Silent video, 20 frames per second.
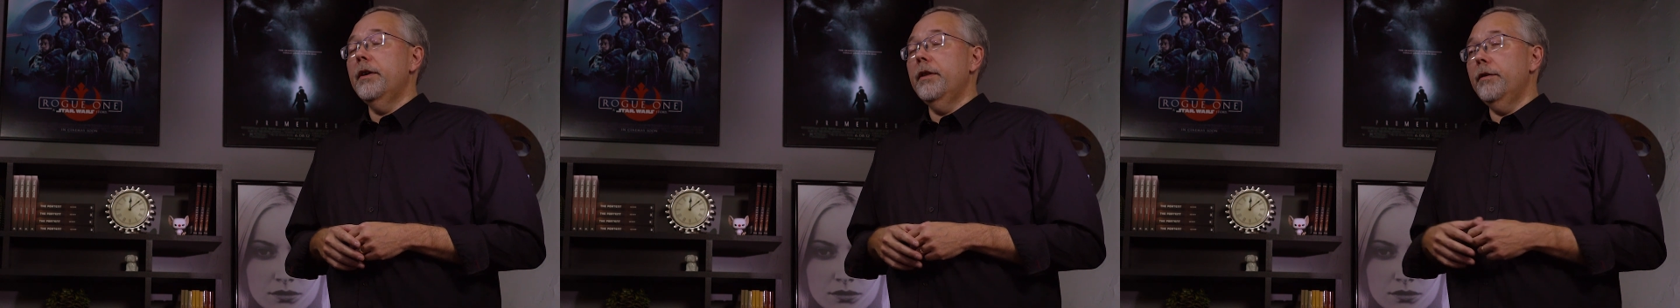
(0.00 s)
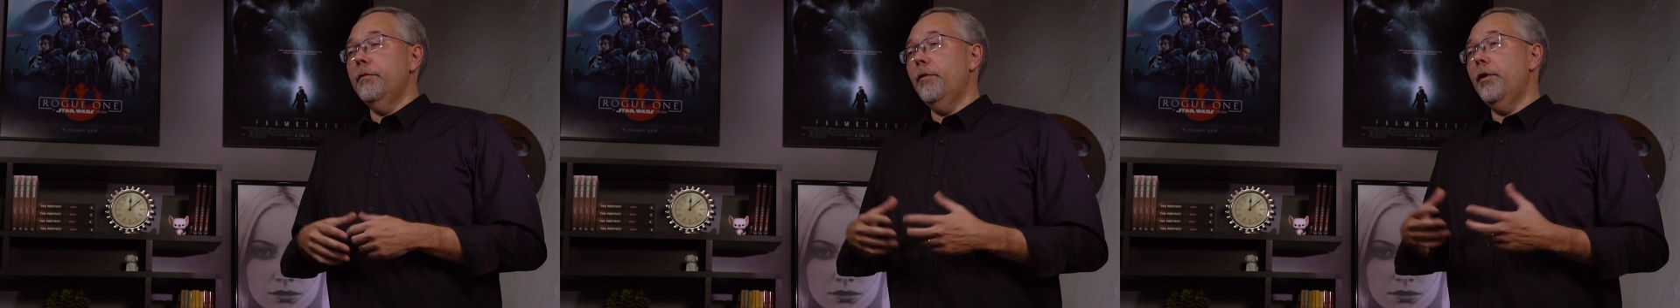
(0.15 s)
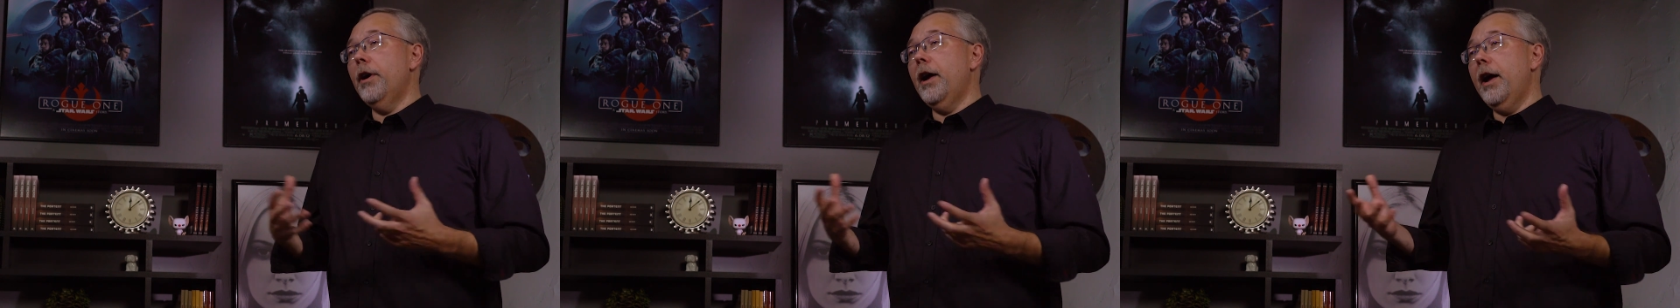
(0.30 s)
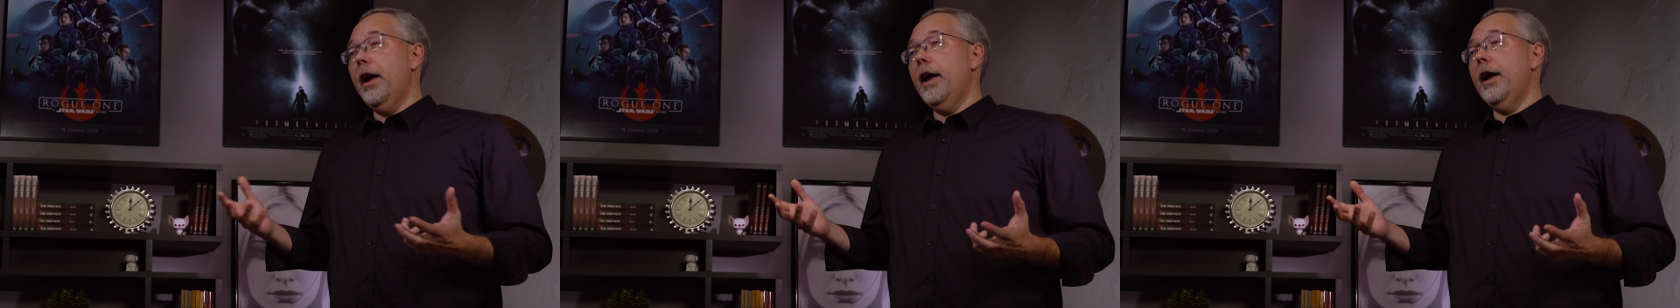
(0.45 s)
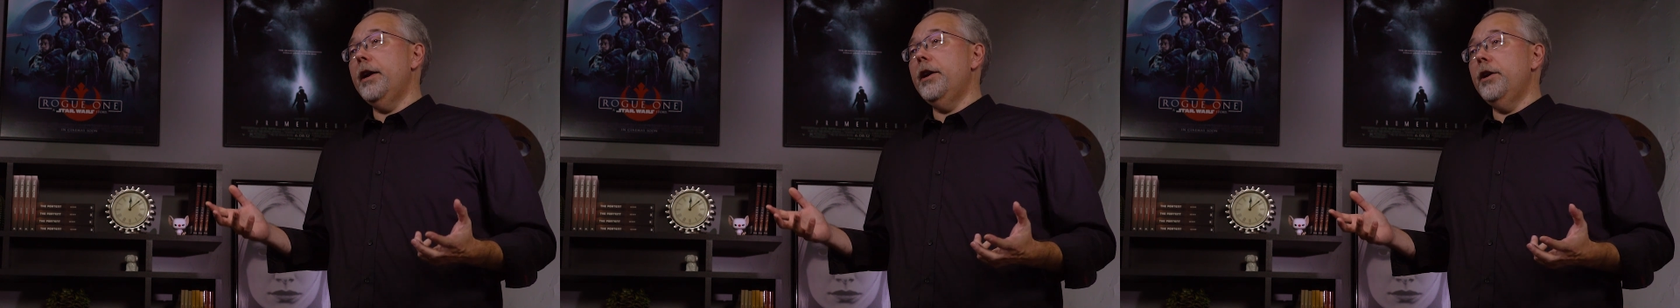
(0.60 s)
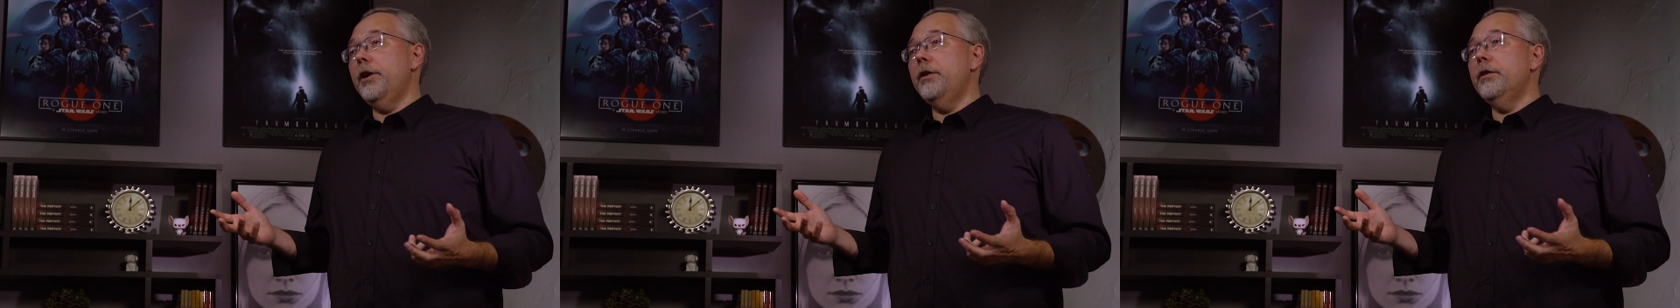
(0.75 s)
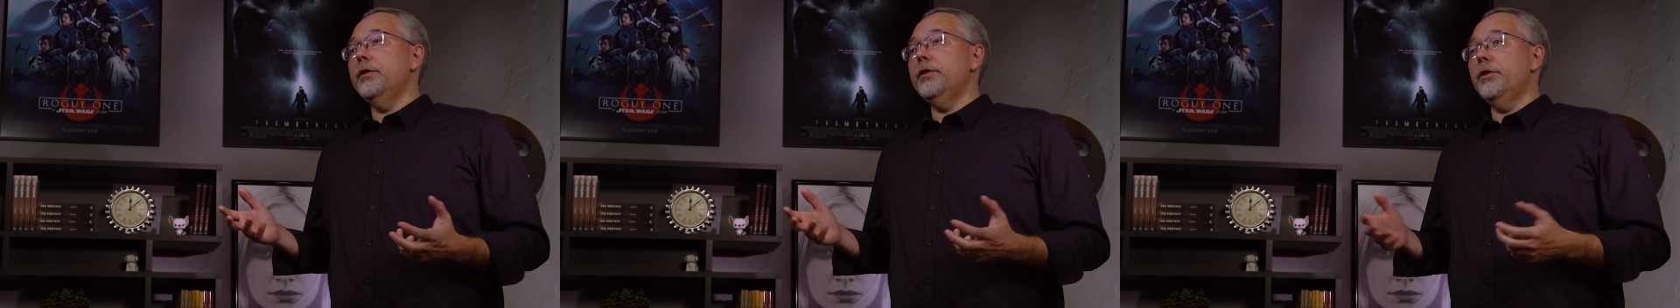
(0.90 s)
the one I had
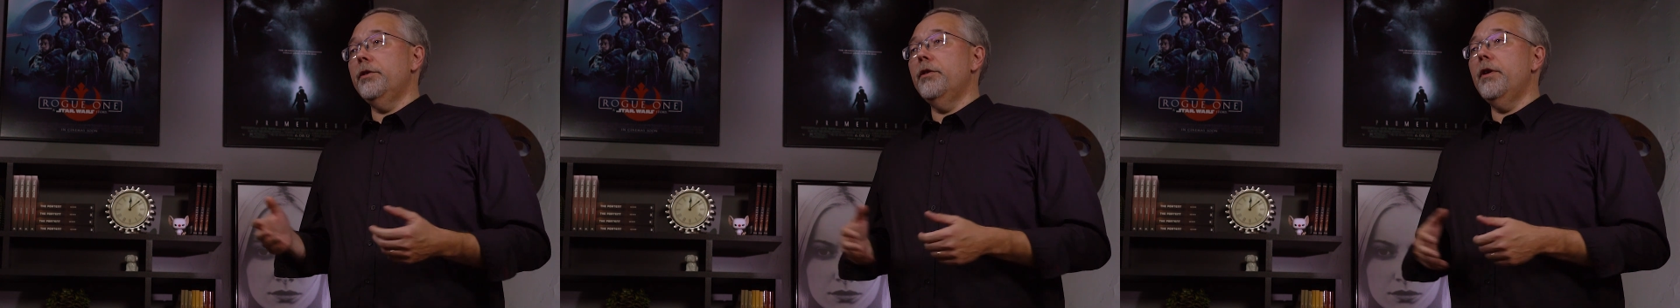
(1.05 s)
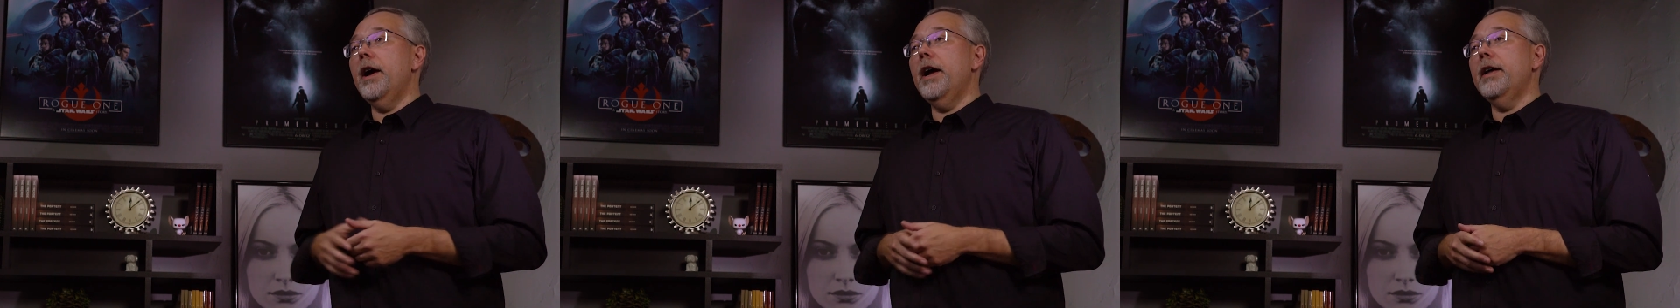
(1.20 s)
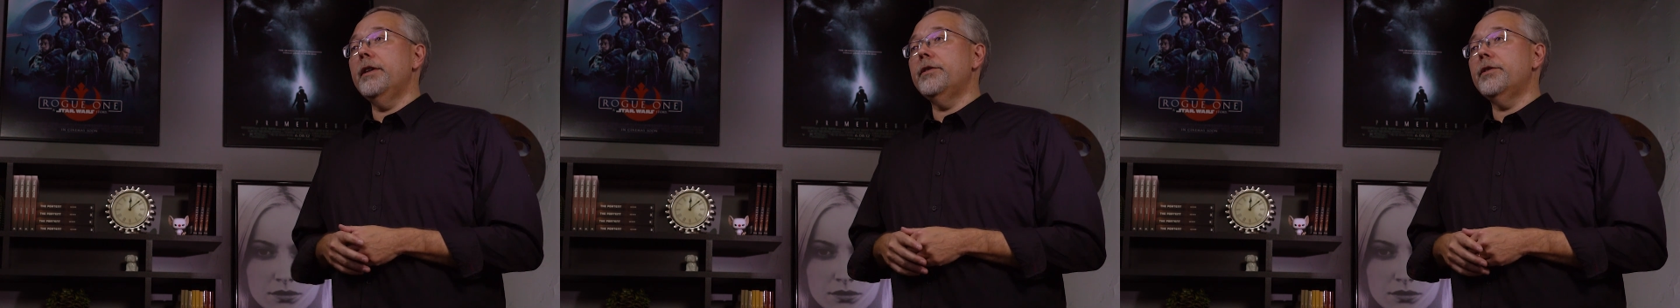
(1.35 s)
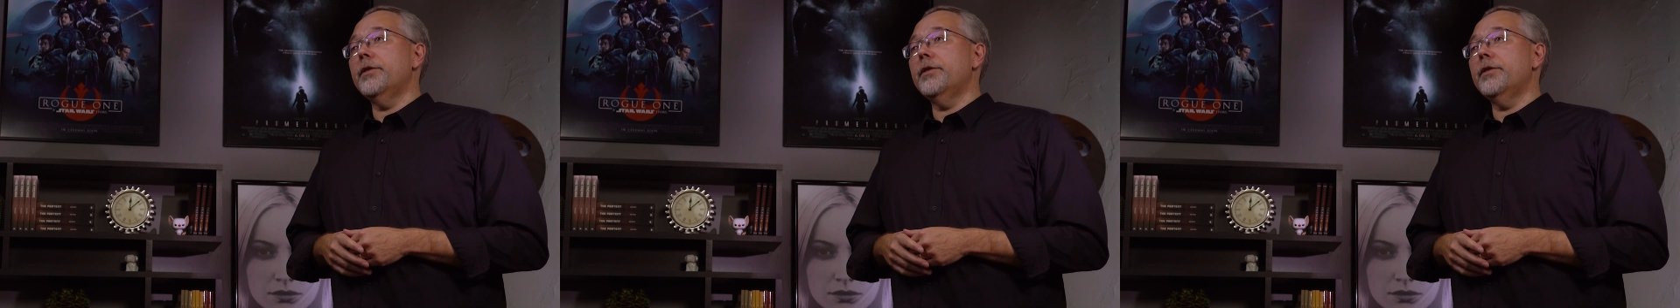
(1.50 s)
to use in grad